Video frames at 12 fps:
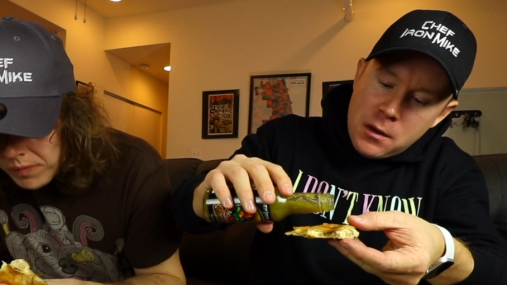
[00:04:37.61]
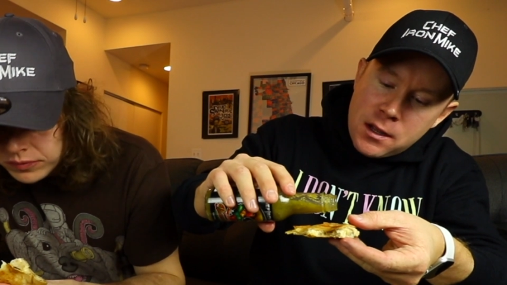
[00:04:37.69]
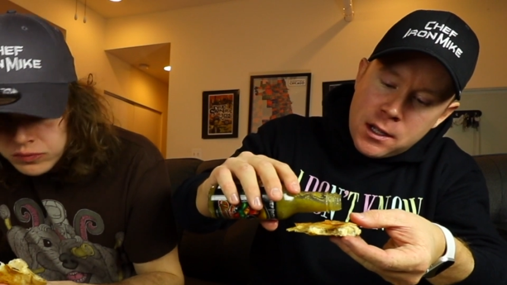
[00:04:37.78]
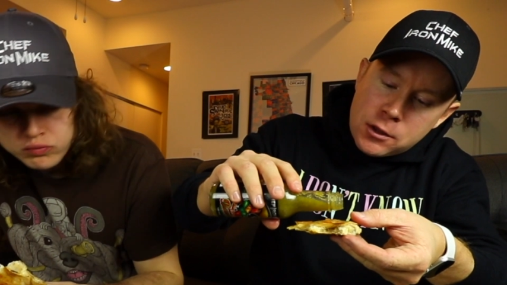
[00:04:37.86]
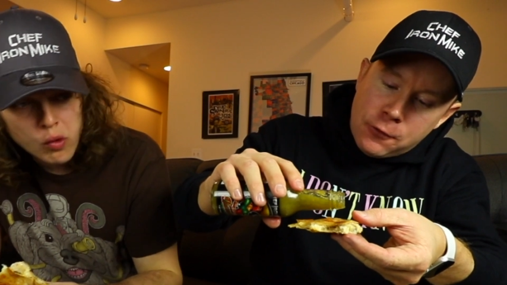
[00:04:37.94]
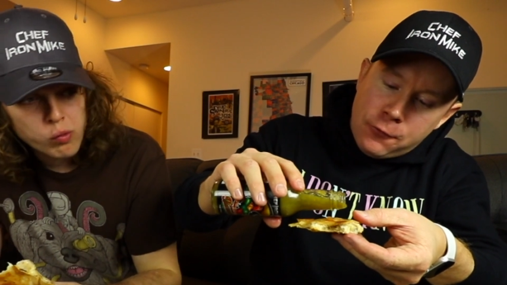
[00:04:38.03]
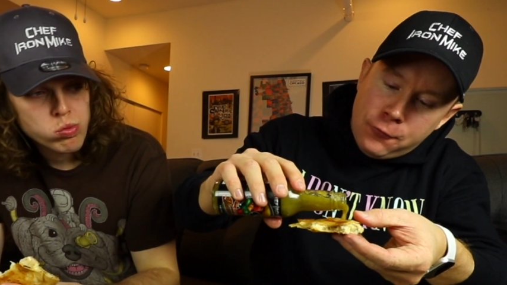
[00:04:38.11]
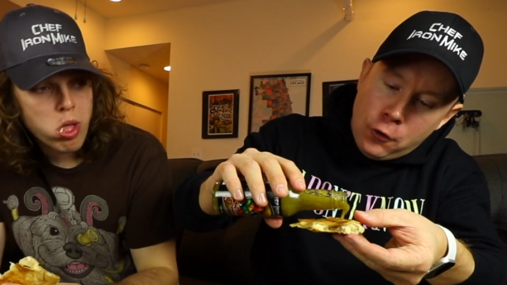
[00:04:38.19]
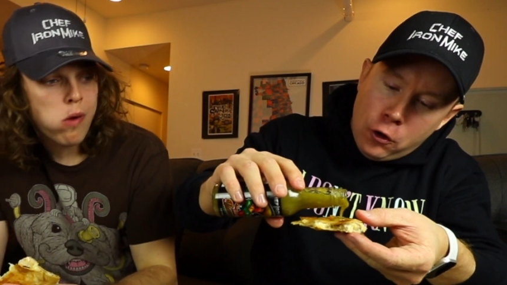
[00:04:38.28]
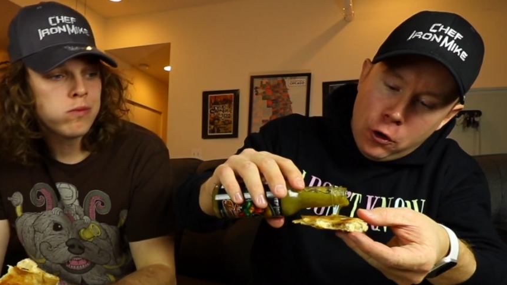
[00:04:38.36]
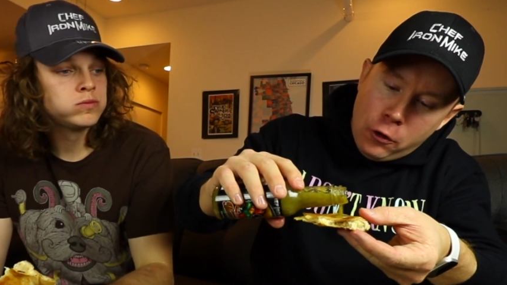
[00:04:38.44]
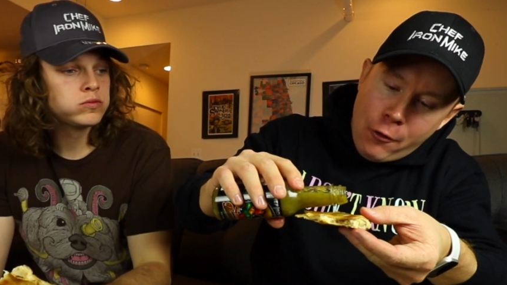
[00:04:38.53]
Speaker 1: gonna get the
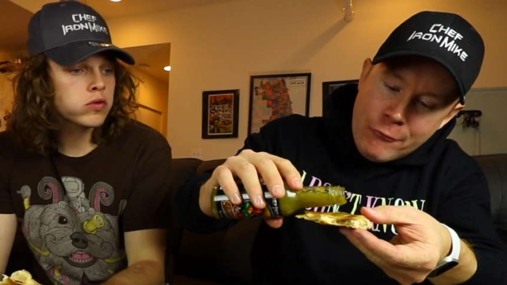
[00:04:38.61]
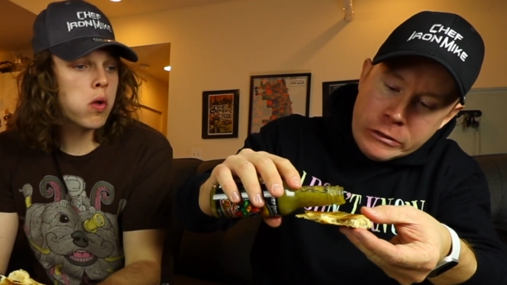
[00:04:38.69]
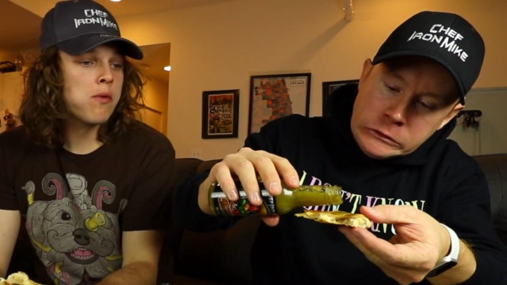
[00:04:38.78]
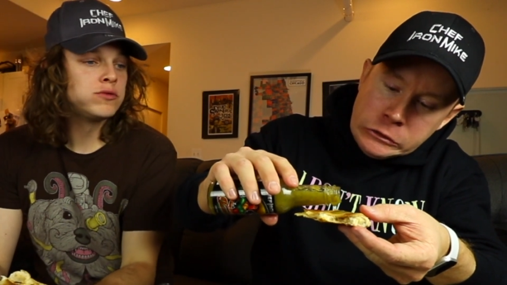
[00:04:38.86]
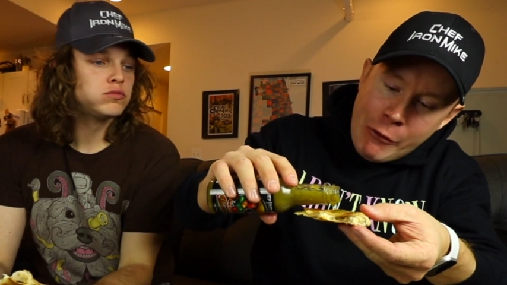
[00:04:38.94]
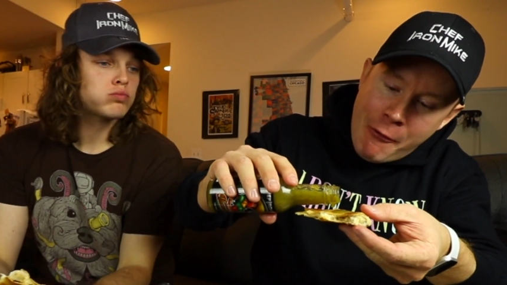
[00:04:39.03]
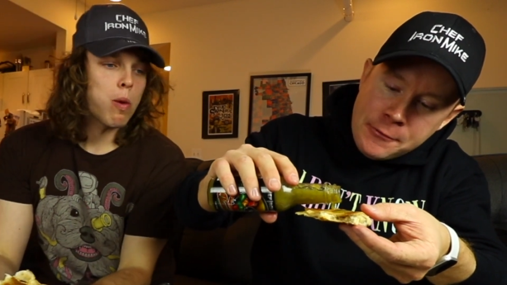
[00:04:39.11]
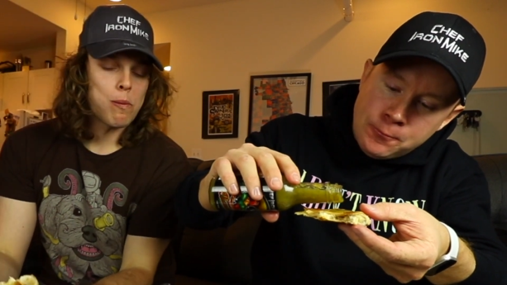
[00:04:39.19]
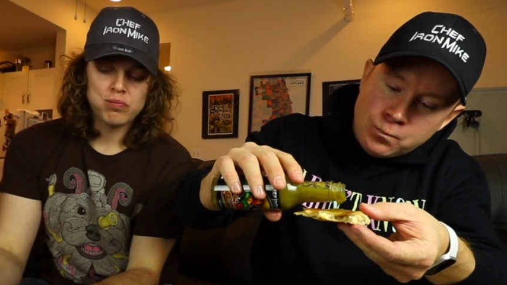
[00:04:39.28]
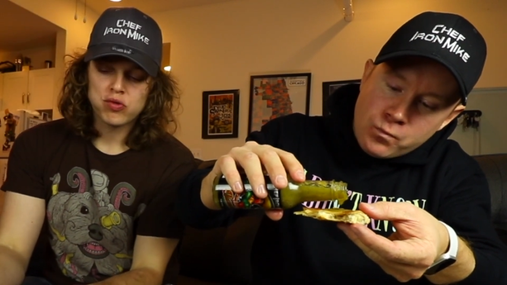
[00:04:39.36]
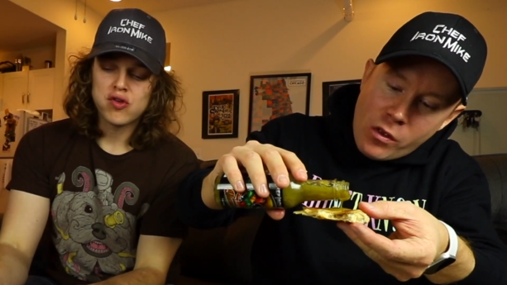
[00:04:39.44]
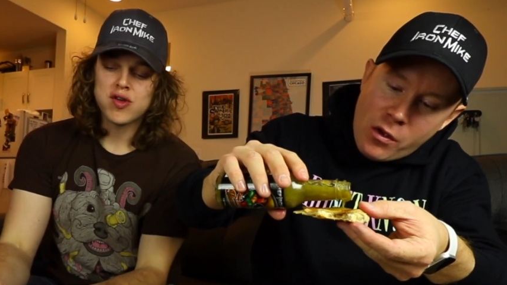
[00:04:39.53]
full. Mm-hmm.
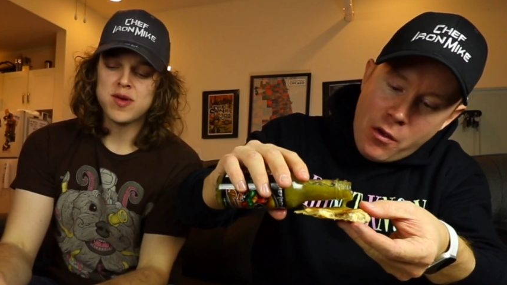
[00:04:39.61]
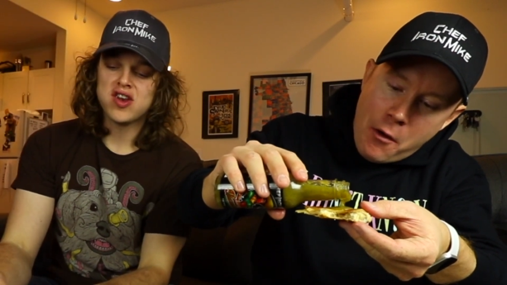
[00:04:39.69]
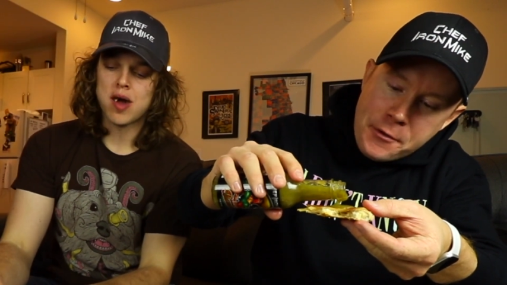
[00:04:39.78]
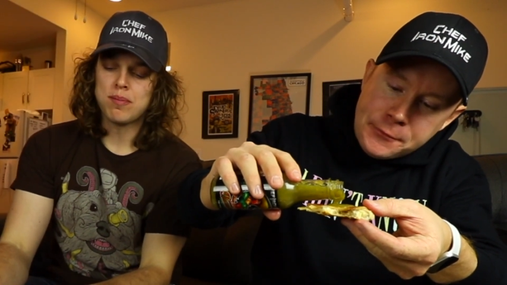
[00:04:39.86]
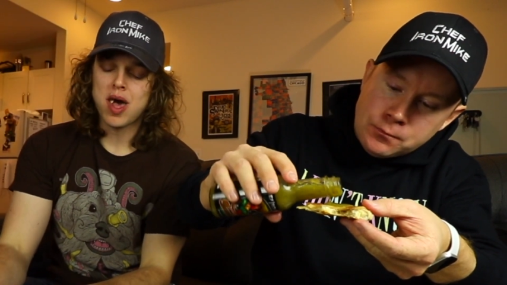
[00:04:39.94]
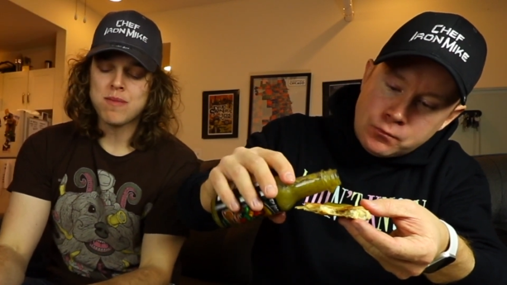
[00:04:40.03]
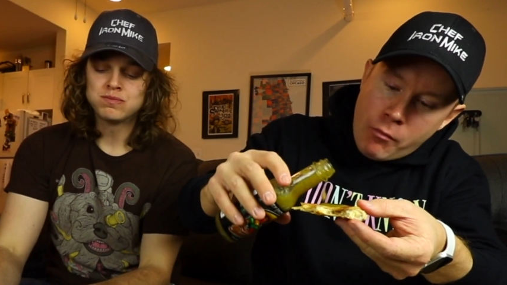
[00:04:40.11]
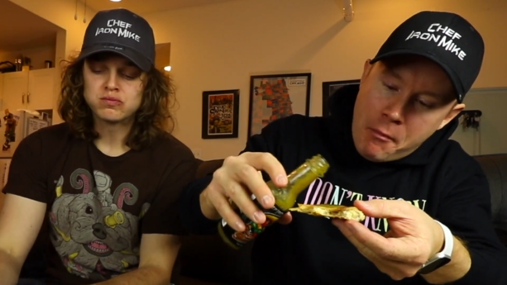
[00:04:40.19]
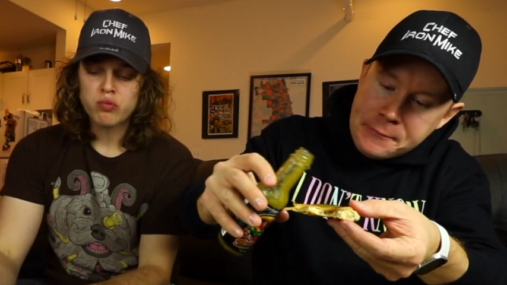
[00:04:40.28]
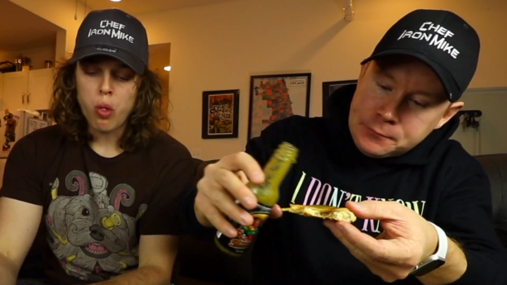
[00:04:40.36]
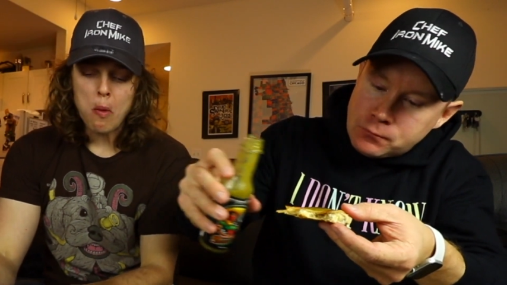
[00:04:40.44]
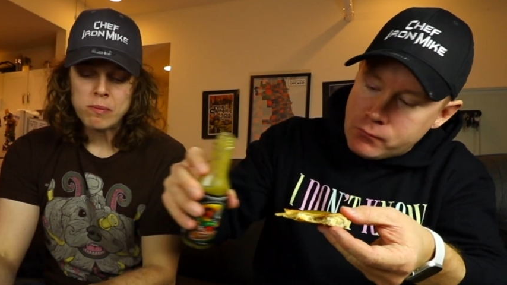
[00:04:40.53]
Can you give me a dump on
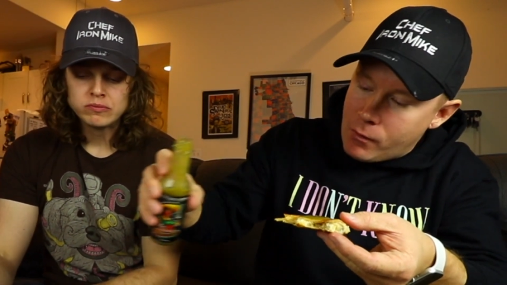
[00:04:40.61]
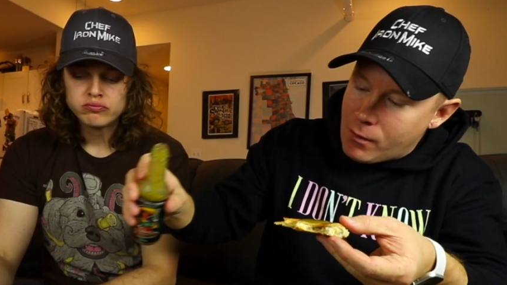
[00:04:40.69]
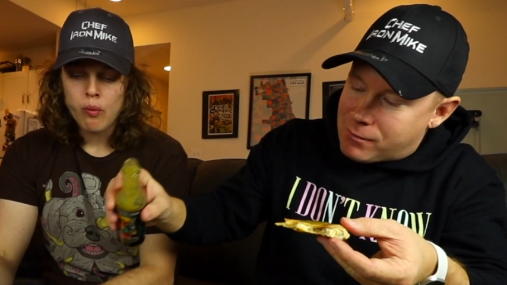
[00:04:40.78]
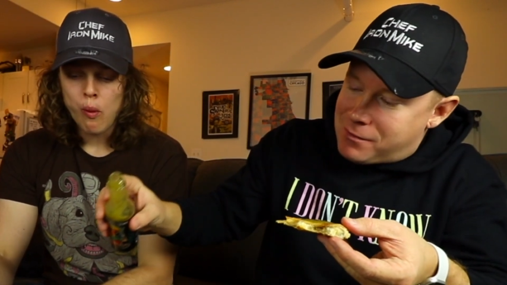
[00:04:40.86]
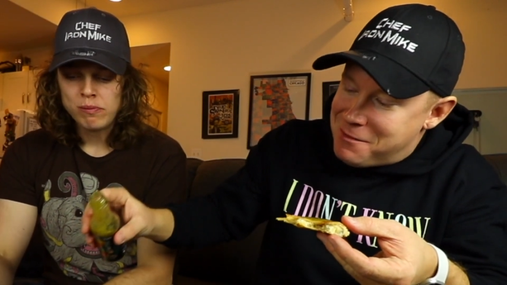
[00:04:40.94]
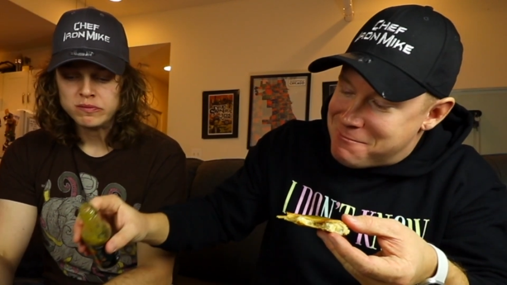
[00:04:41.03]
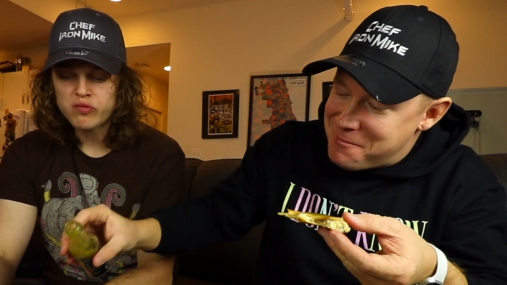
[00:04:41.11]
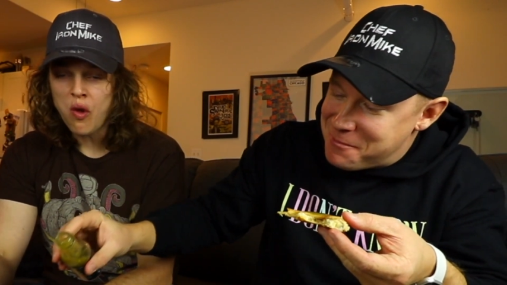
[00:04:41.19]
it?